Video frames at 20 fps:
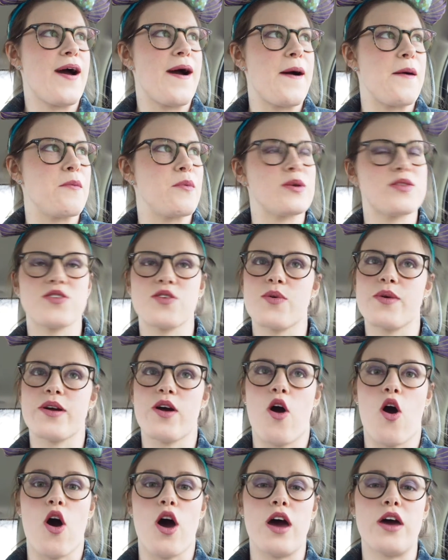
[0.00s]
what's
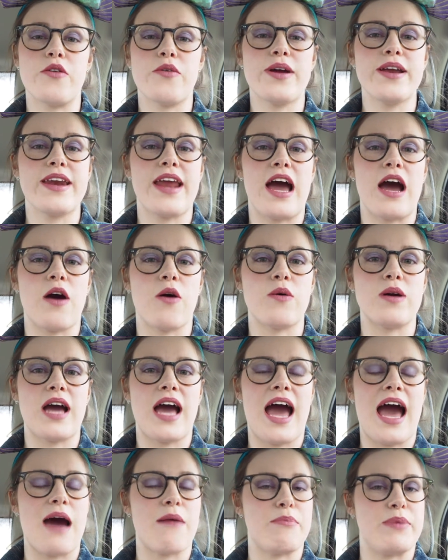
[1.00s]
going on right now
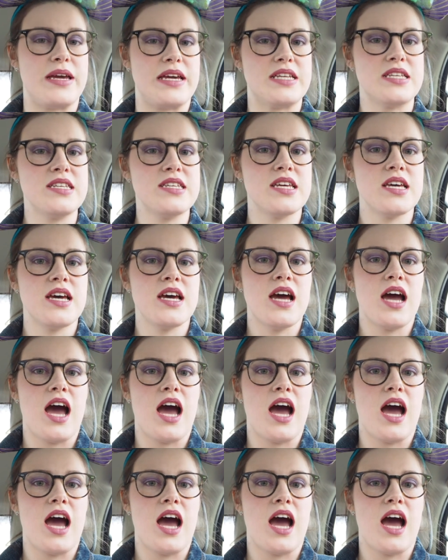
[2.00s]
happened,